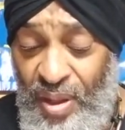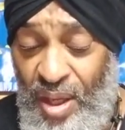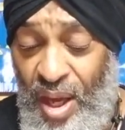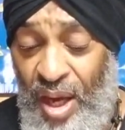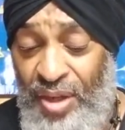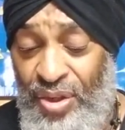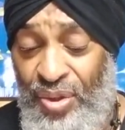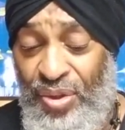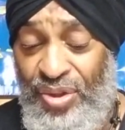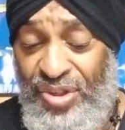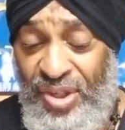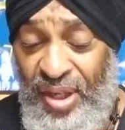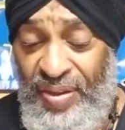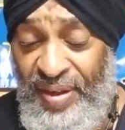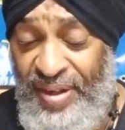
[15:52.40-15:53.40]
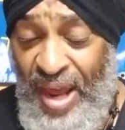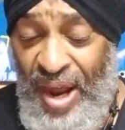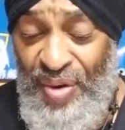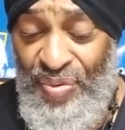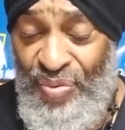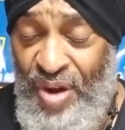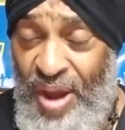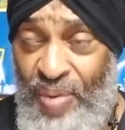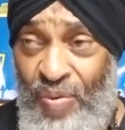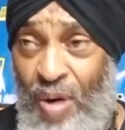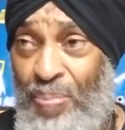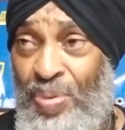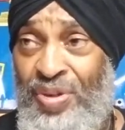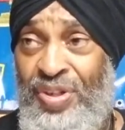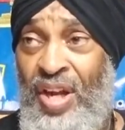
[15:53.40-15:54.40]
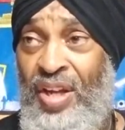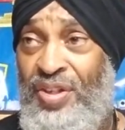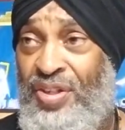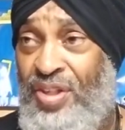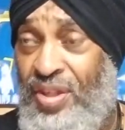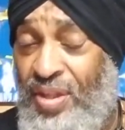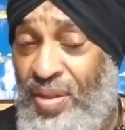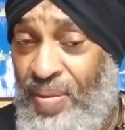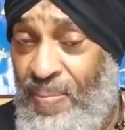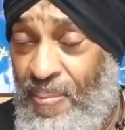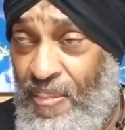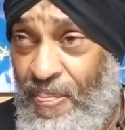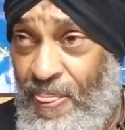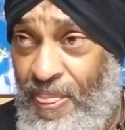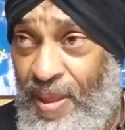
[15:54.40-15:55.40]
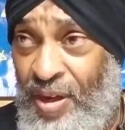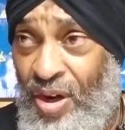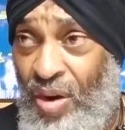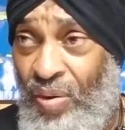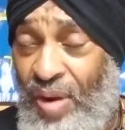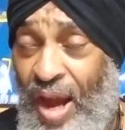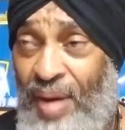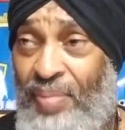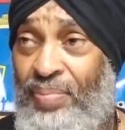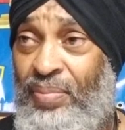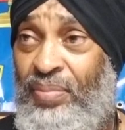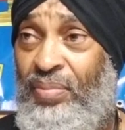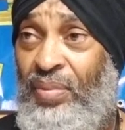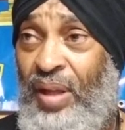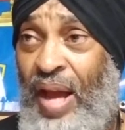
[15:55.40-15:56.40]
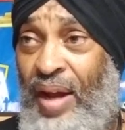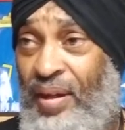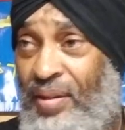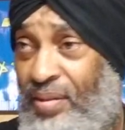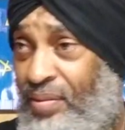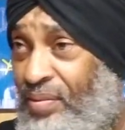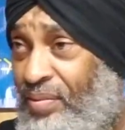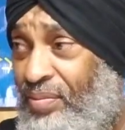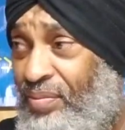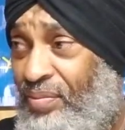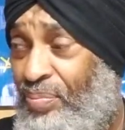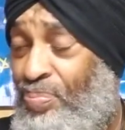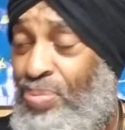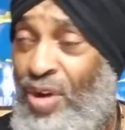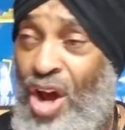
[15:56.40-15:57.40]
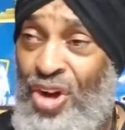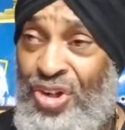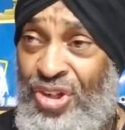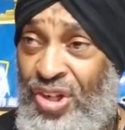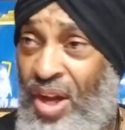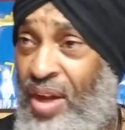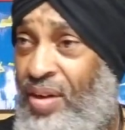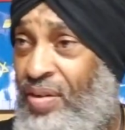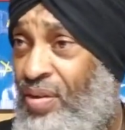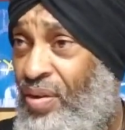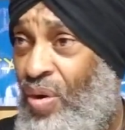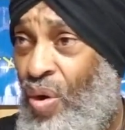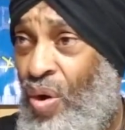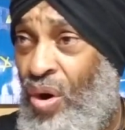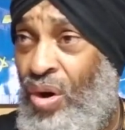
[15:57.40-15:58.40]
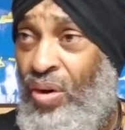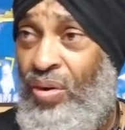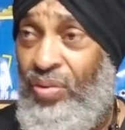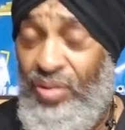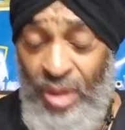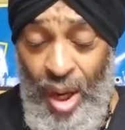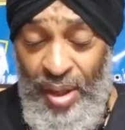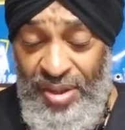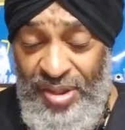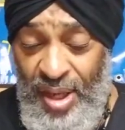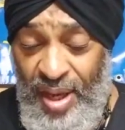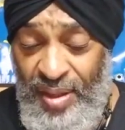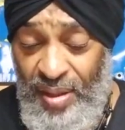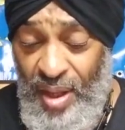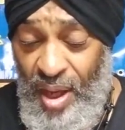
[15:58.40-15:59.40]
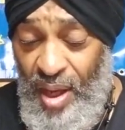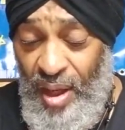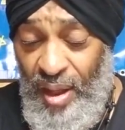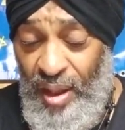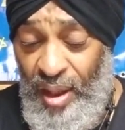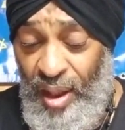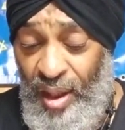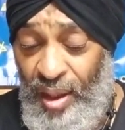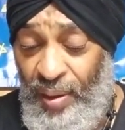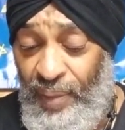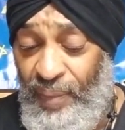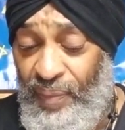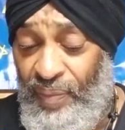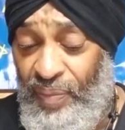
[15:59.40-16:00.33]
and you can see that red represents, like bloodshed, or you understand, or